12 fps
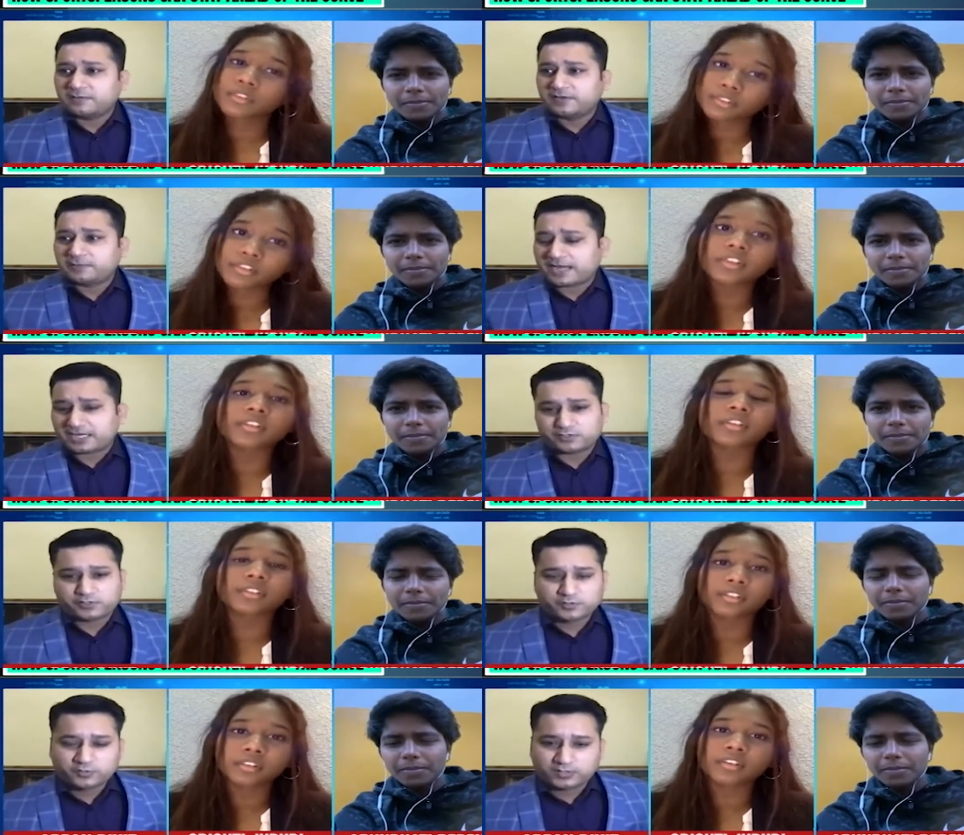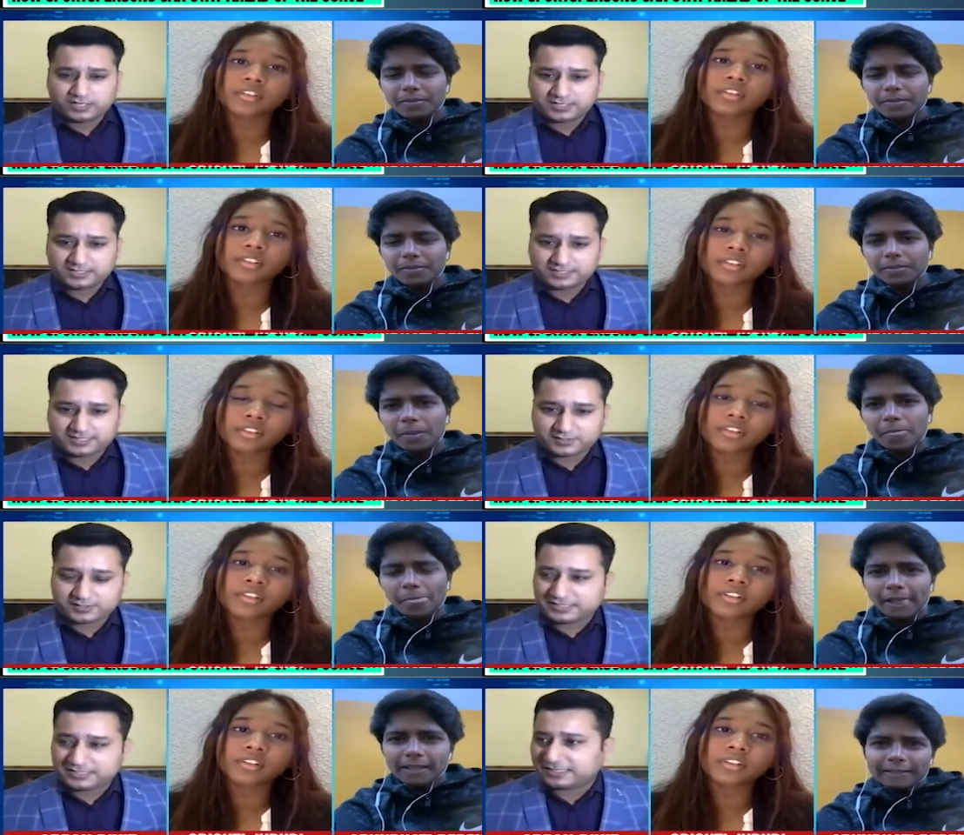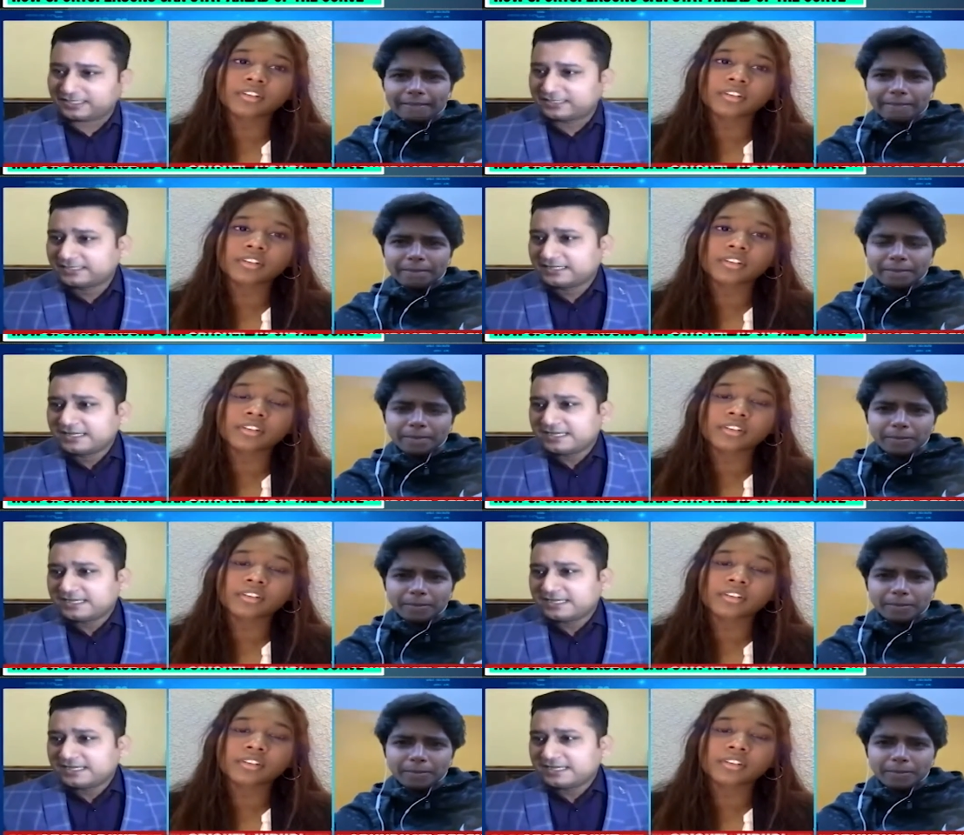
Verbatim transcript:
Speaker 1: coming hmm. back to you uh, arundhati